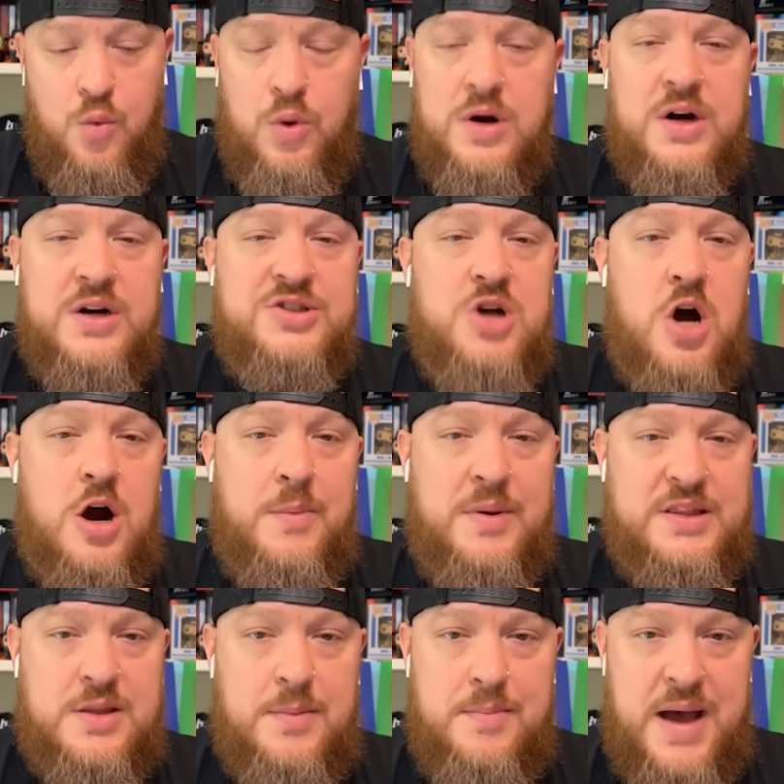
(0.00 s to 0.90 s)
We're going to talk
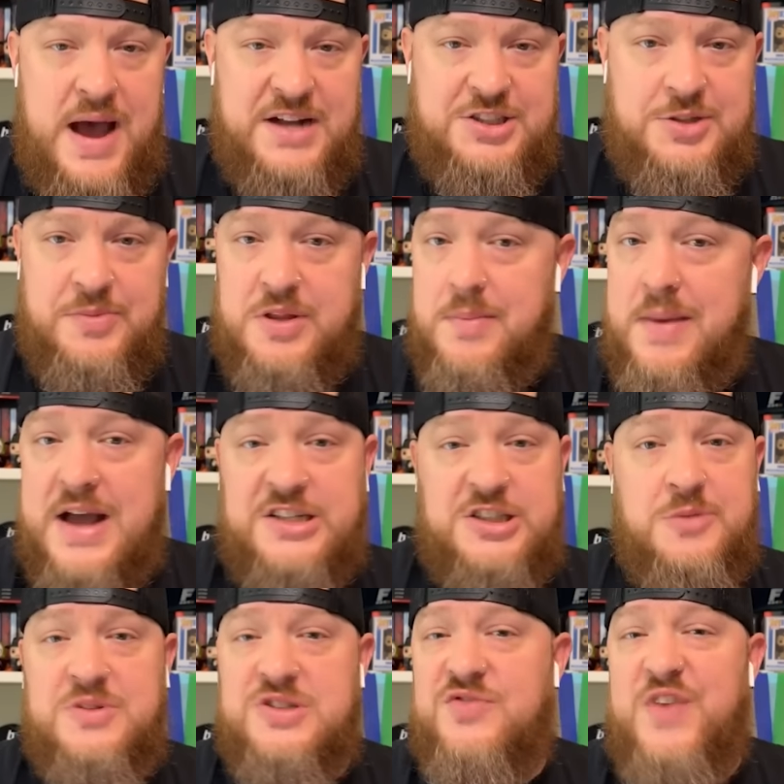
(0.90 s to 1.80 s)
about the matchup, and the
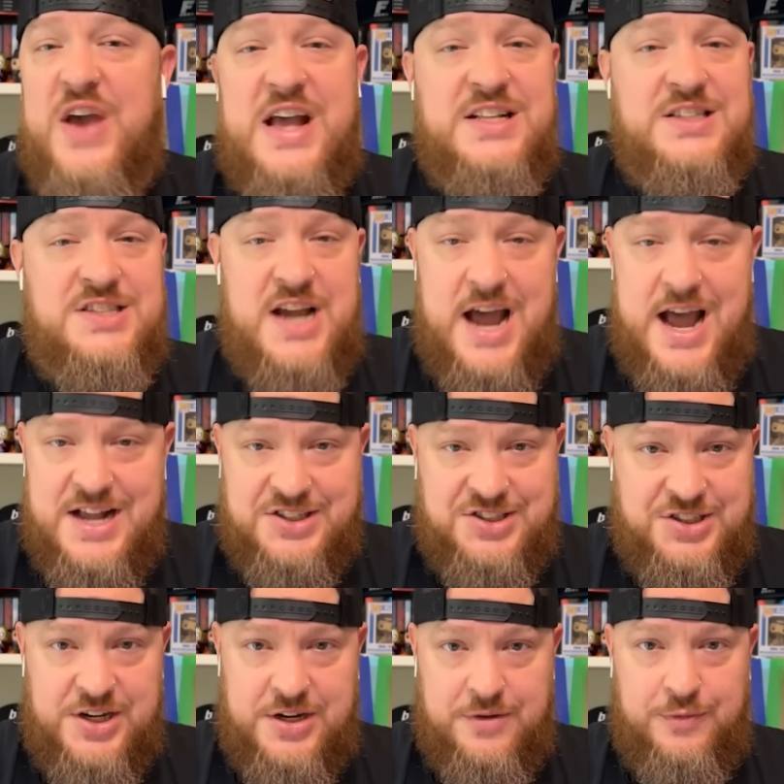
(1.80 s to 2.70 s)
matchup is
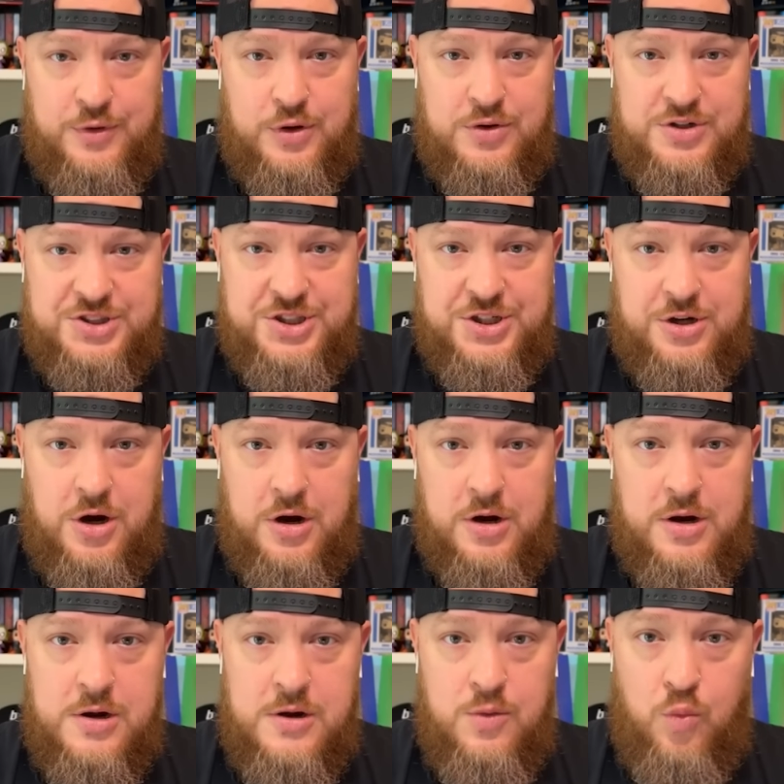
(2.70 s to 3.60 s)
fantastic for Christian
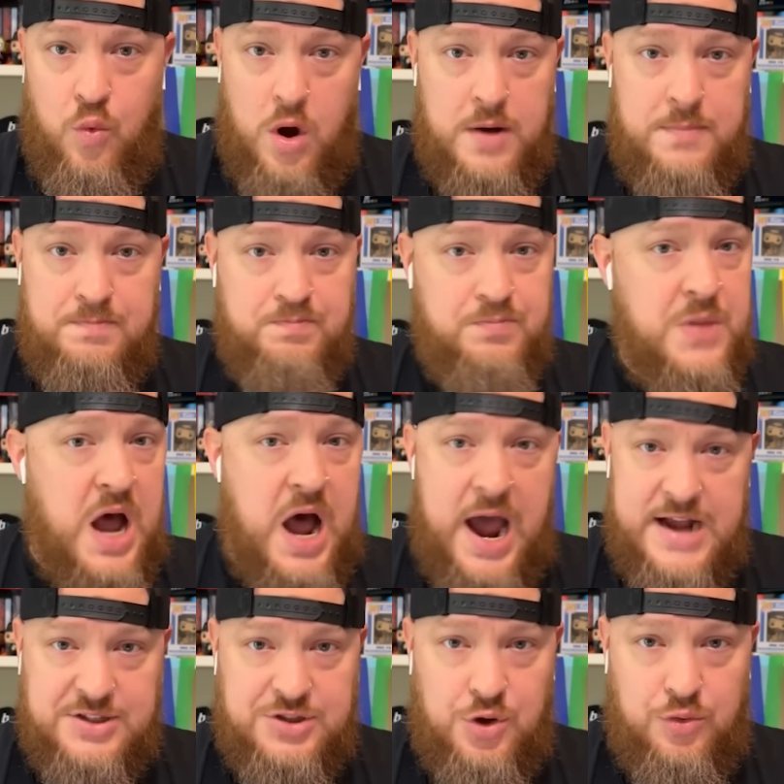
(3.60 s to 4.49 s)
Kirk. One,
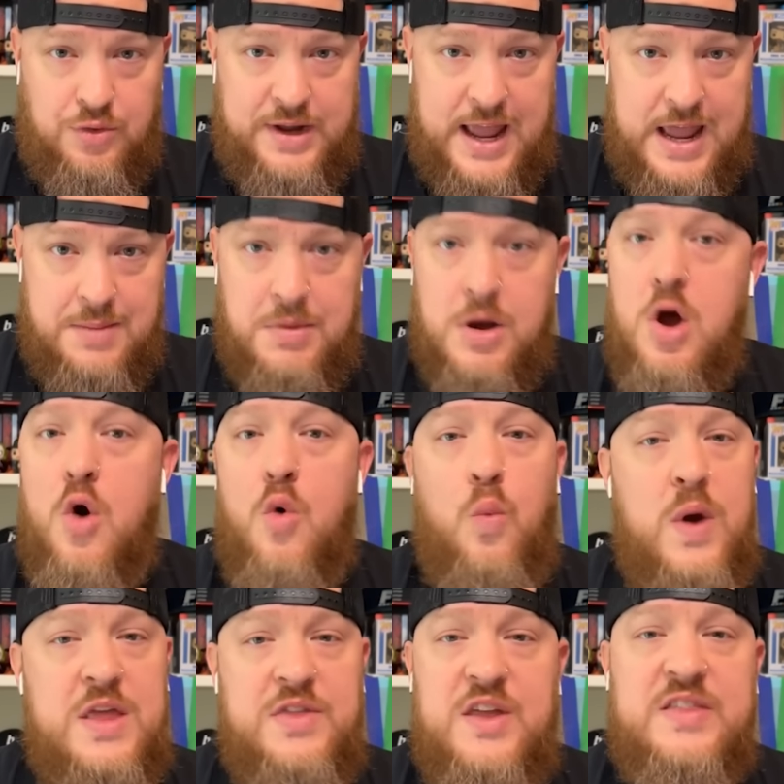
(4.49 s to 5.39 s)
high total game.
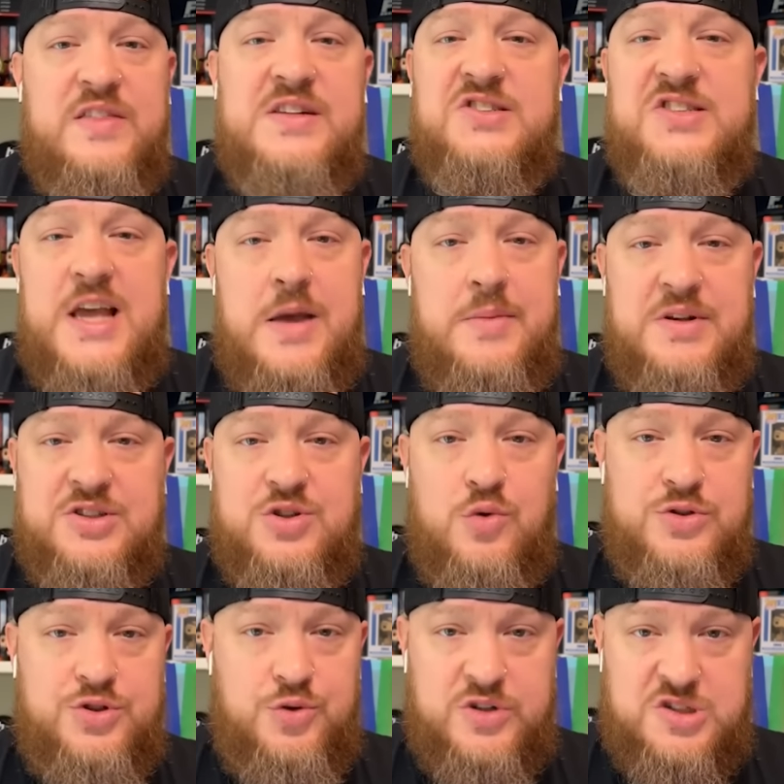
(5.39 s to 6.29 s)
We think this game is
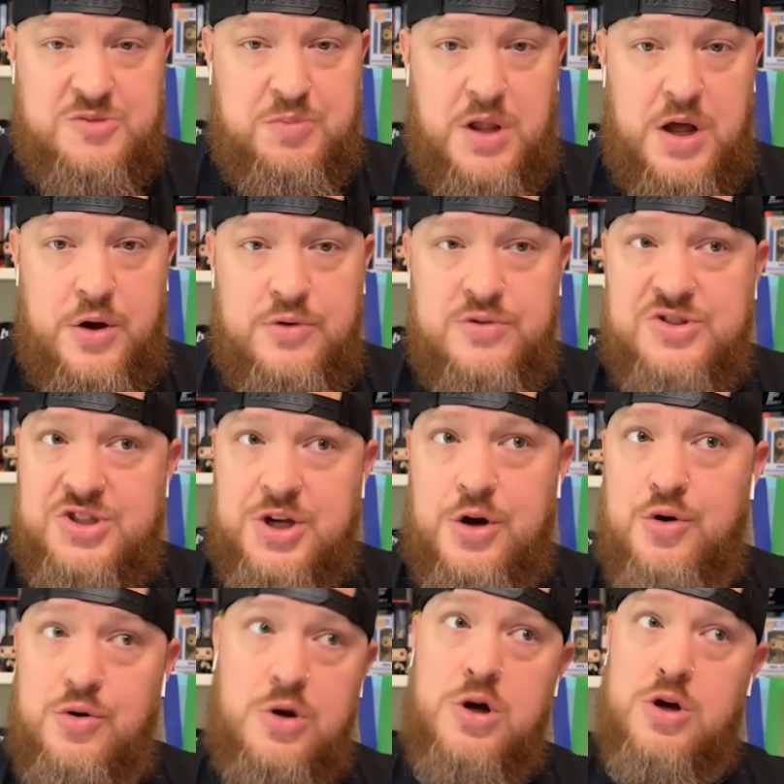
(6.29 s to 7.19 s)
going to explode,
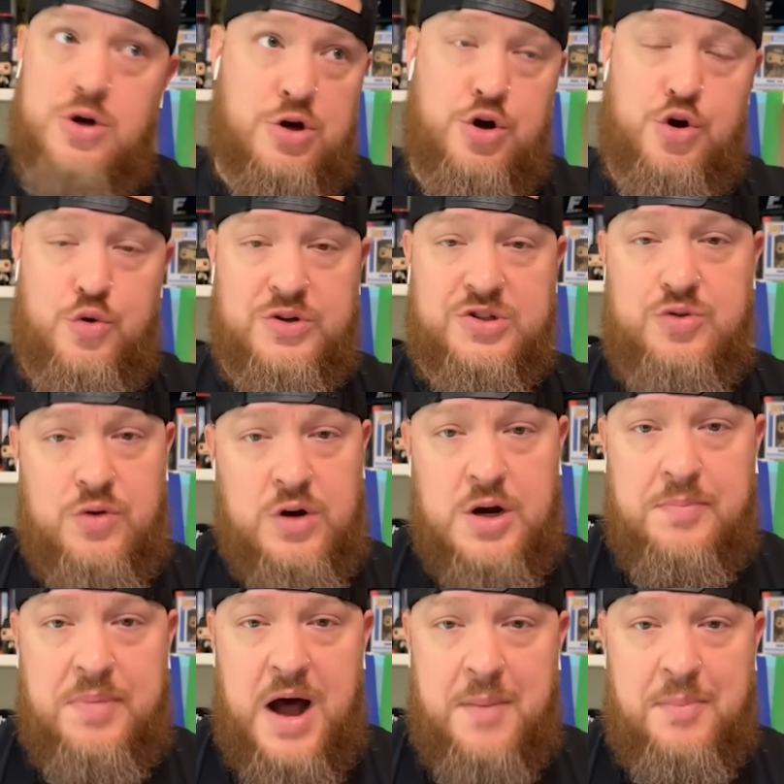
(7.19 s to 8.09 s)
so who is
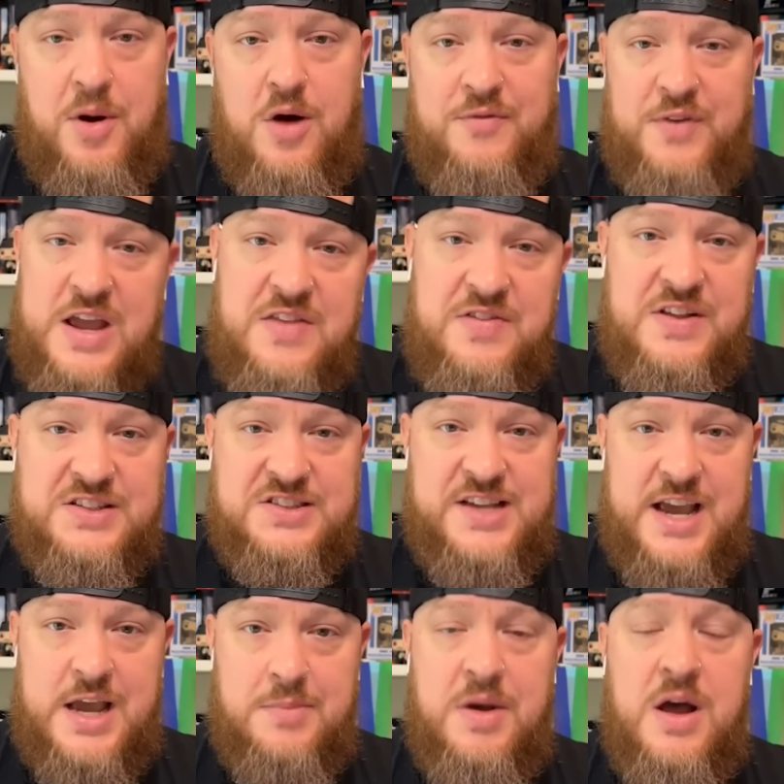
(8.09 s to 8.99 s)
going to pop off in
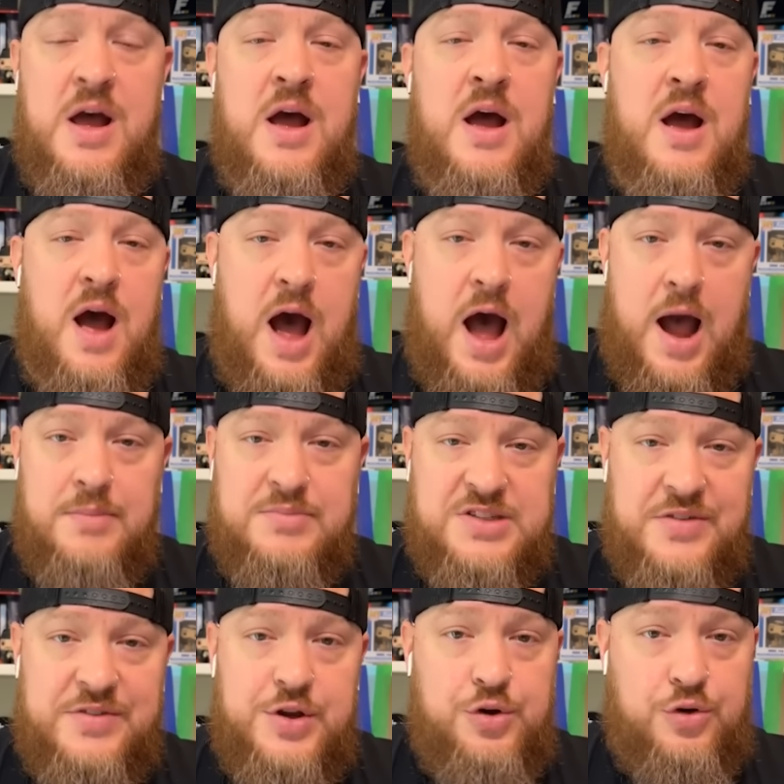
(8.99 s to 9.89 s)
this game? I'm
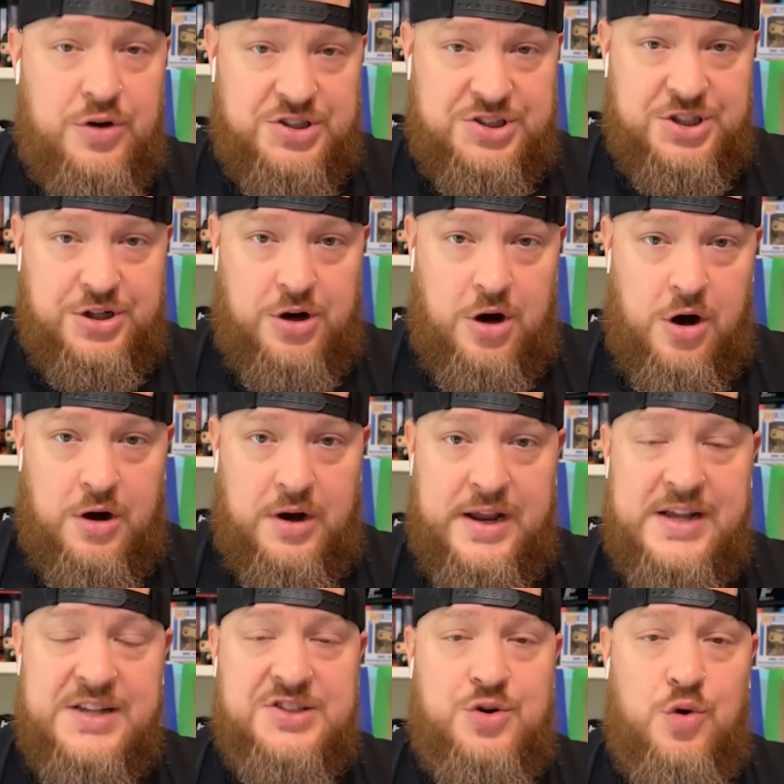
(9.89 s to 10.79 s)
telling you, Christian
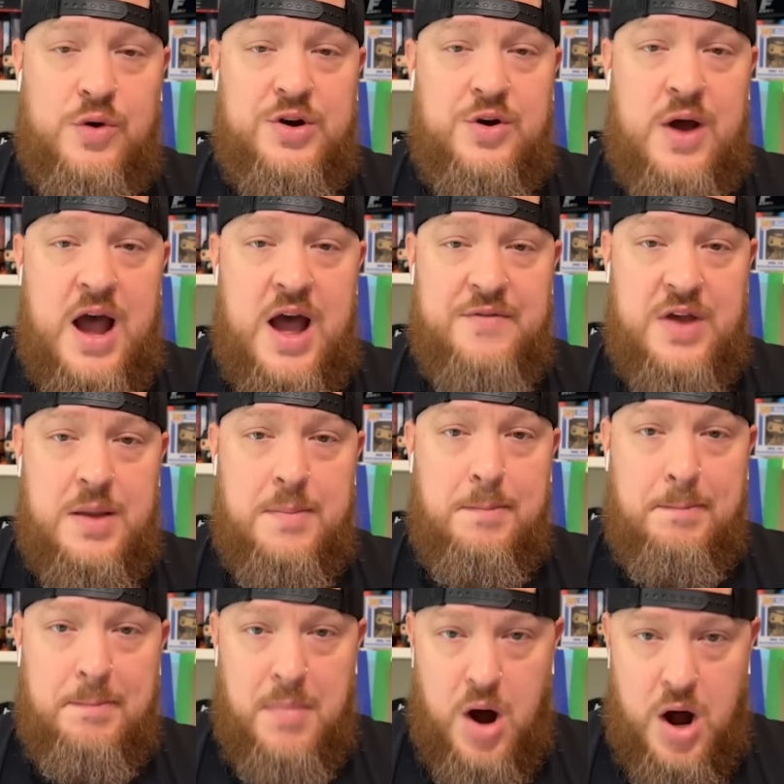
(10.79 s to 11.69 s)
Kirk is going to have a
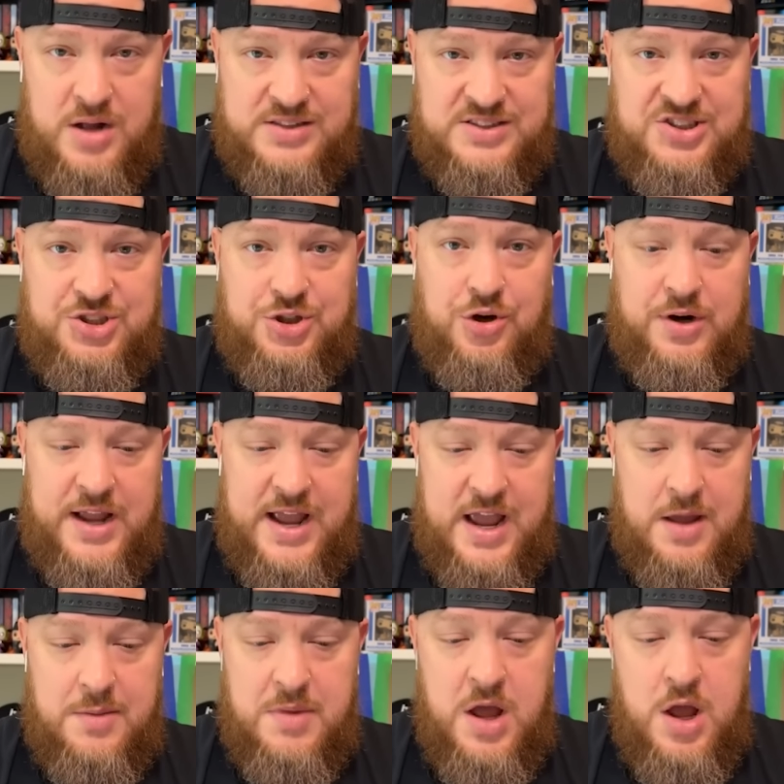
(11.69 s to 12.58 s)
monster
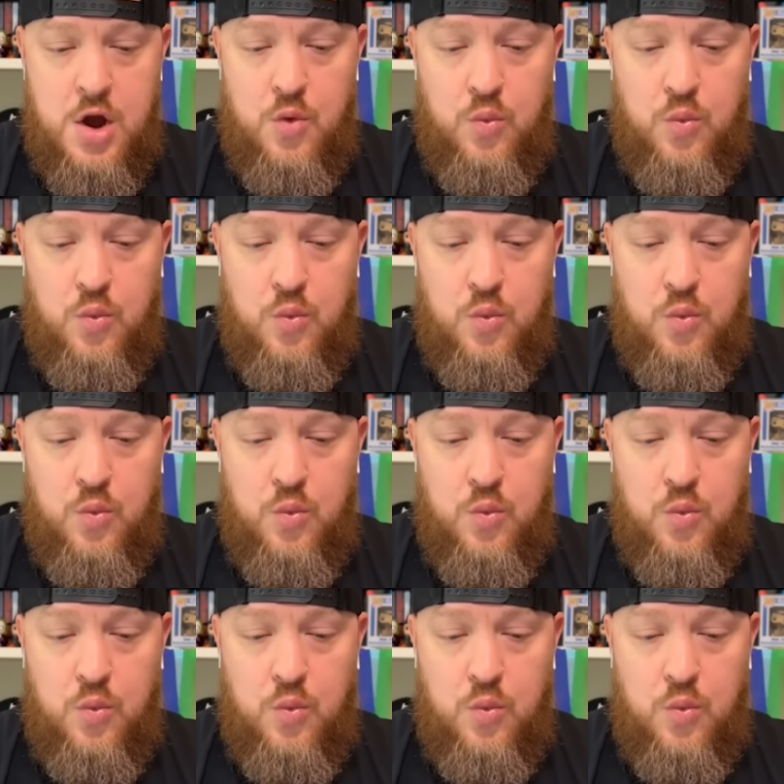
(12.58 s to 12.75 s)
game.